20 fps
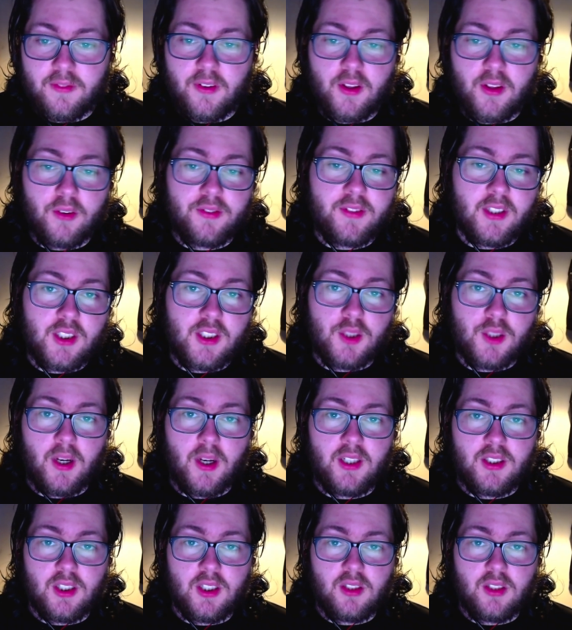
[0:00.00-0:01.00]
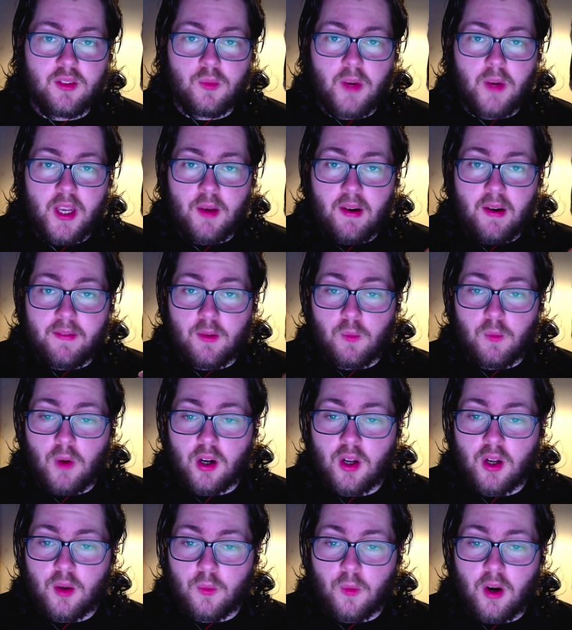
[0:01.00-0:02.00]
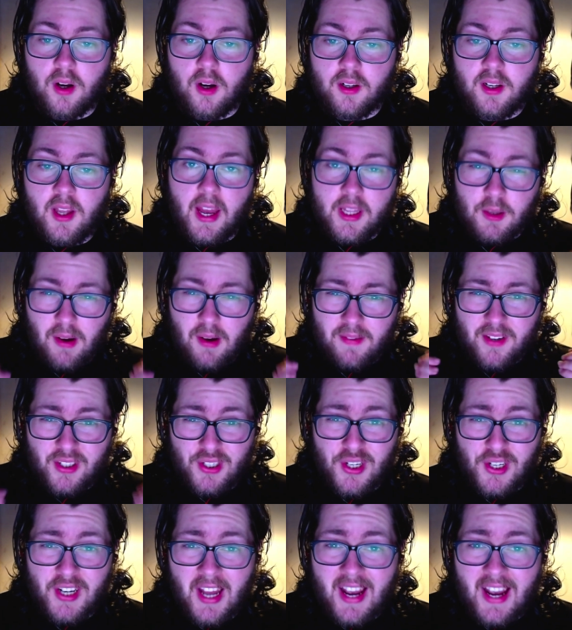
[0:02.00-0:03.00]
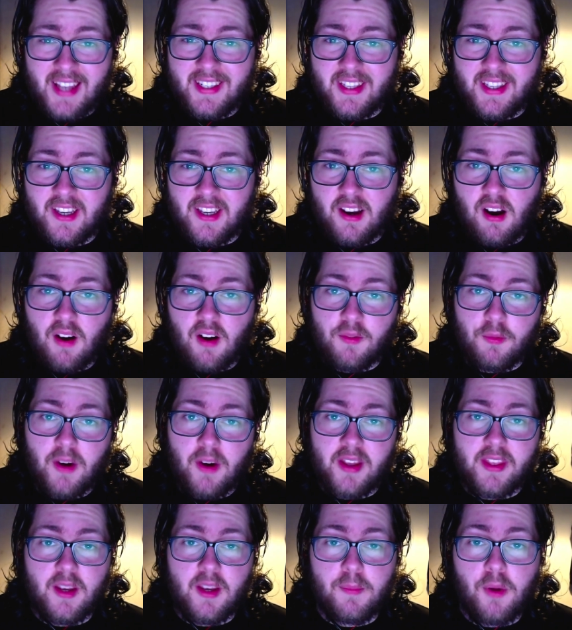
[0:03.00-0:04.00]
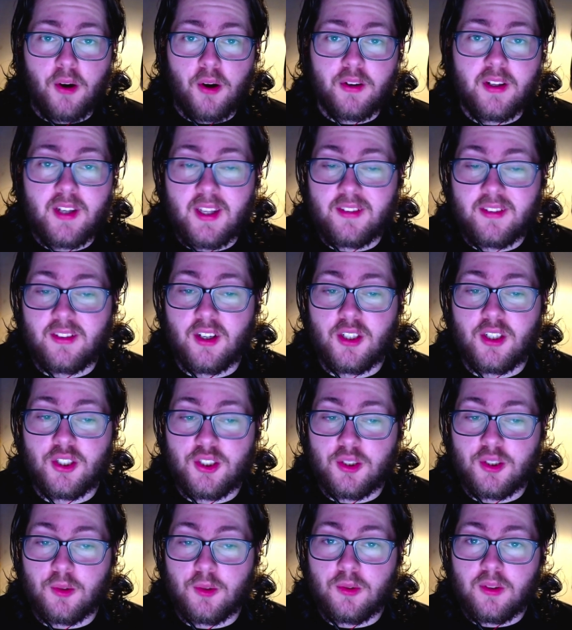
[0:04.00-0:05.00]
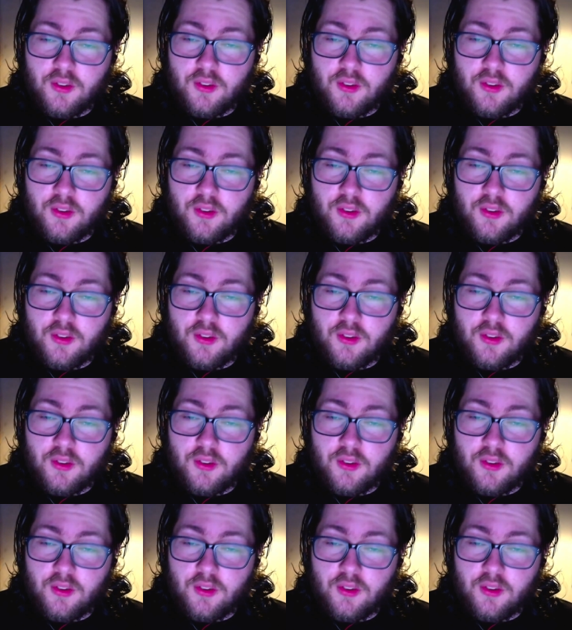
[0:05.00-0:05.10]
for those situations where you have a one-on-one and you have a good idea of where the opponent is going to shoot,